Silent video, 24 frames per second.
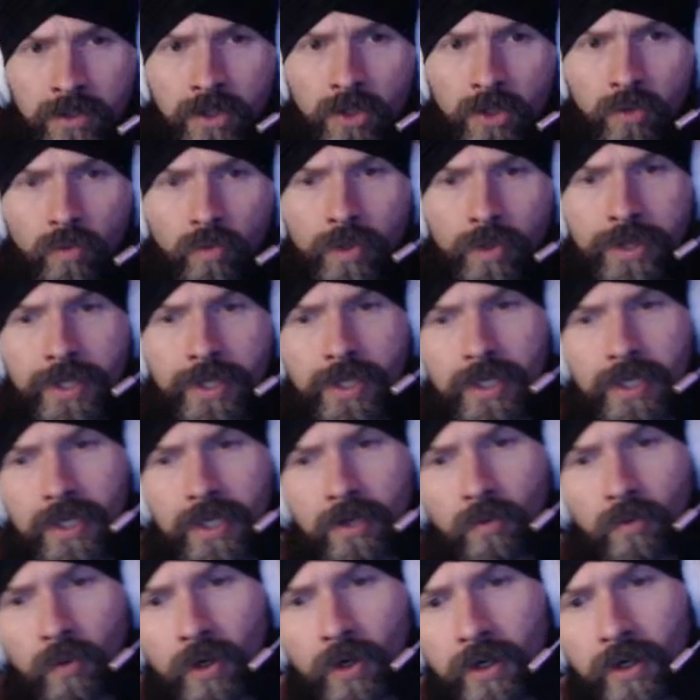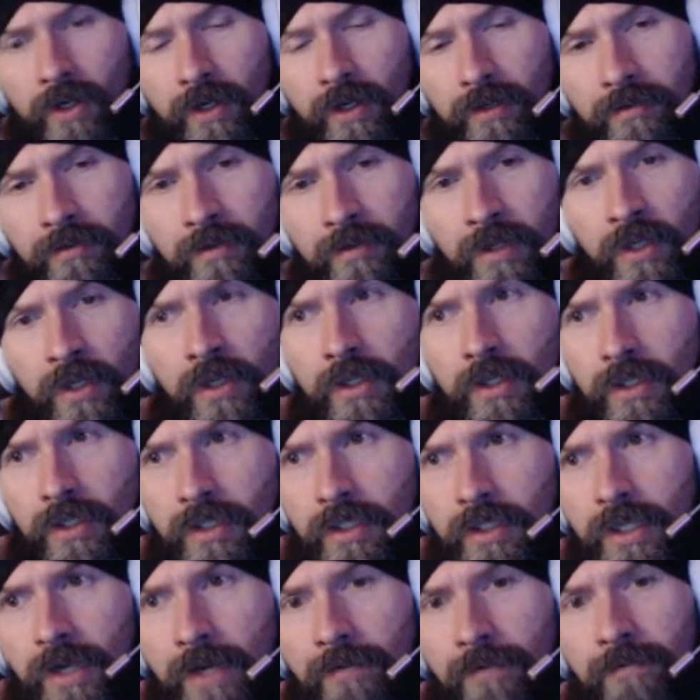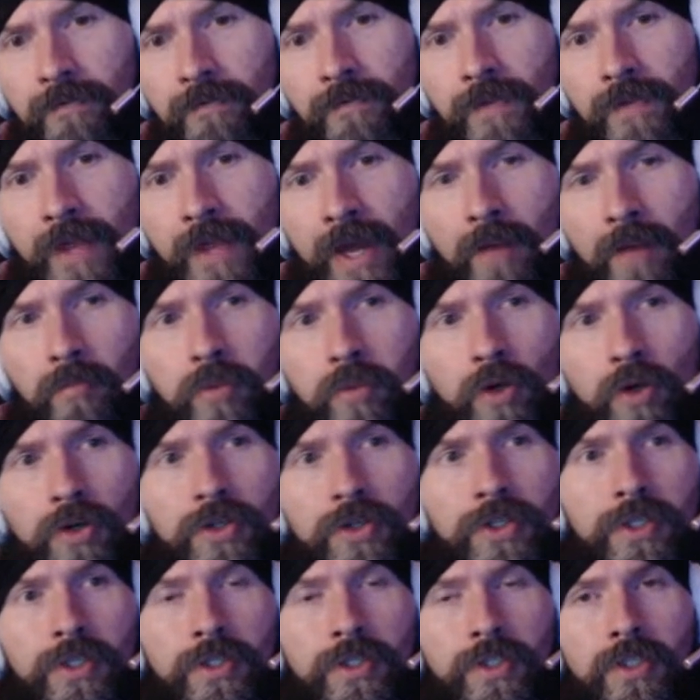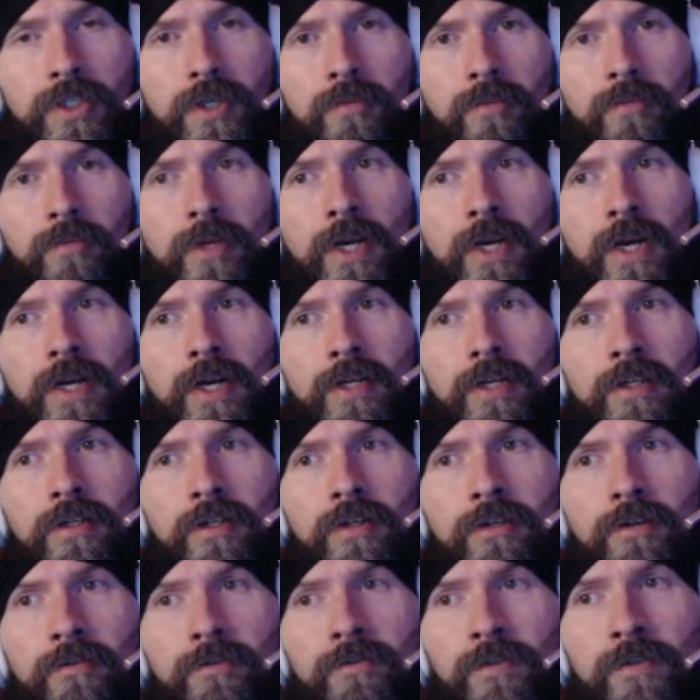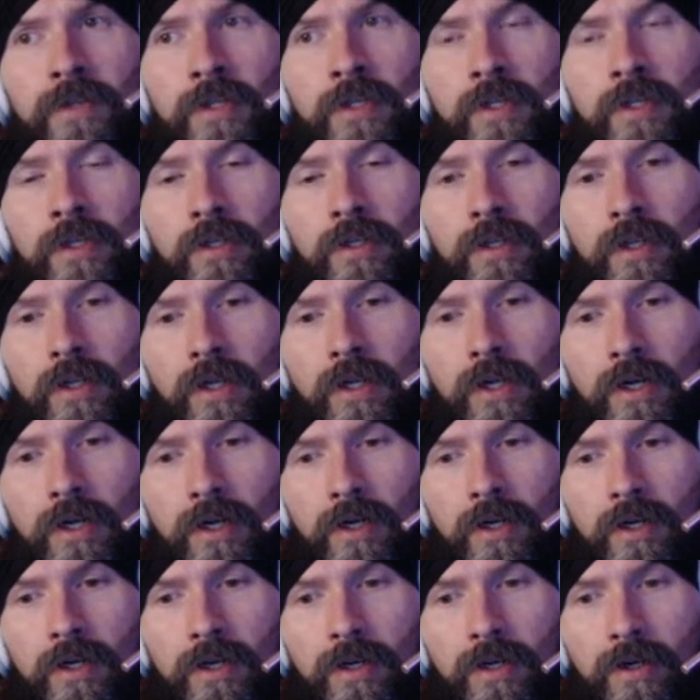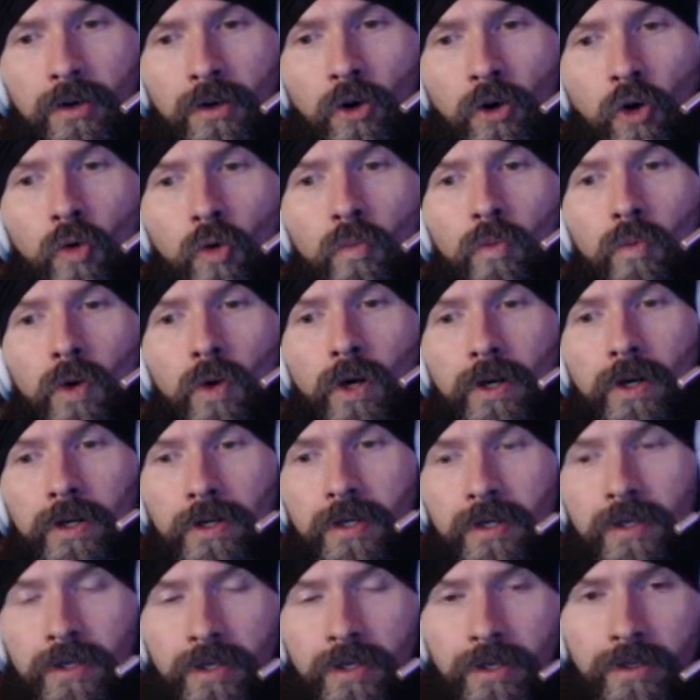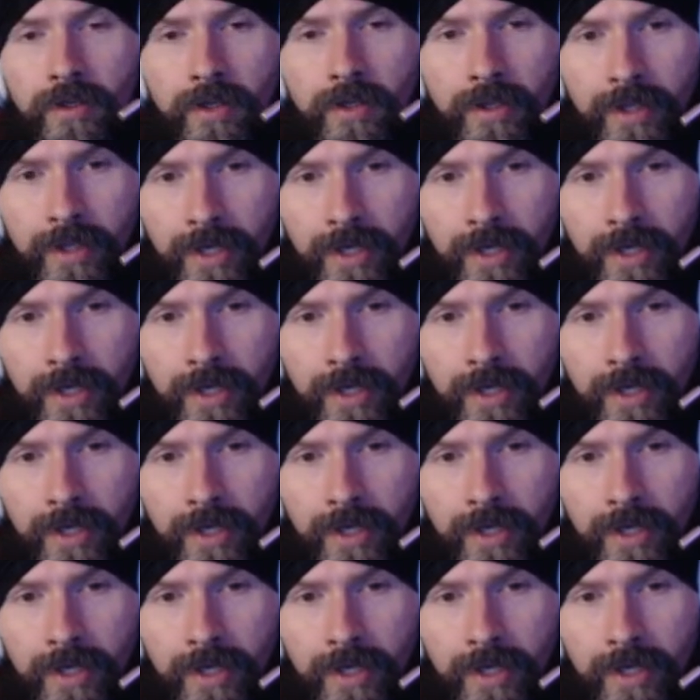what they need to work on. Give that person some kind of homework that they